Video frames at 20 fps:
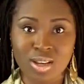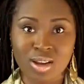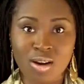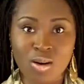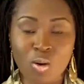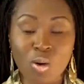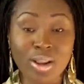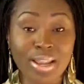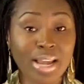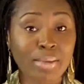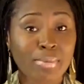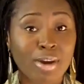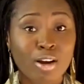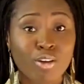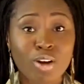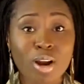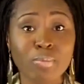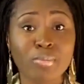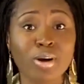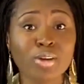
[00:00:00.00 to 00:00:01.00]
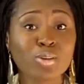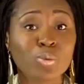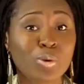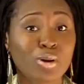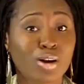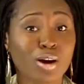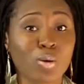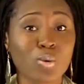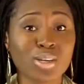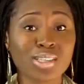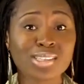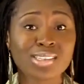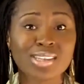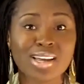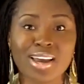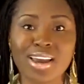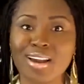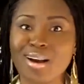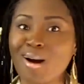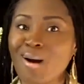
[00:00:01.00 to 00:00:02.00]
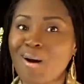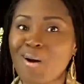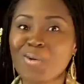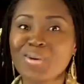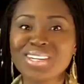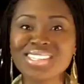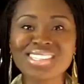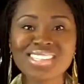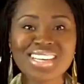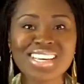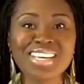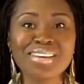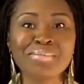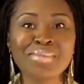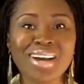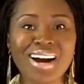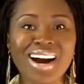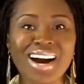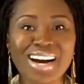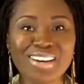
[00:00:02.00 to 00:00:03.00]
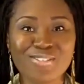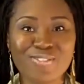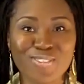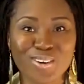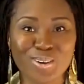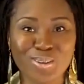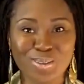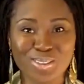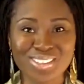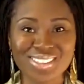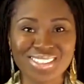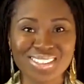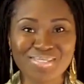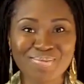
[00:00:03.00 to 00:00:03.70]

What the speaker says: Or like my grandmother would always say, always keep God first.